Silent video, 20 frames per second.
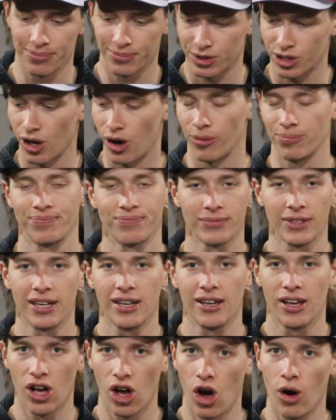So
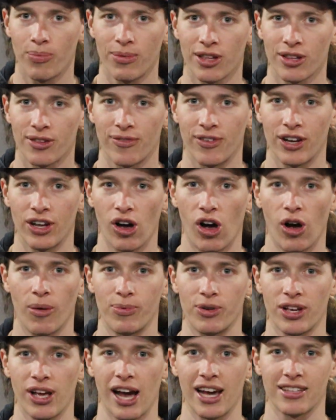hope this video
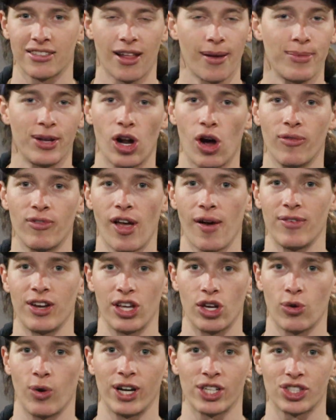helped you guys. Let me know if you have
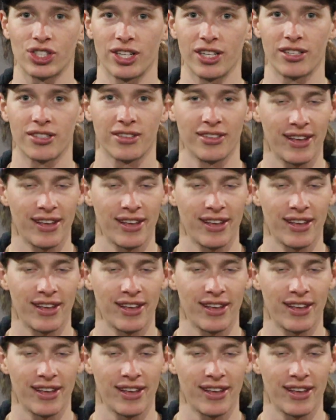any questions.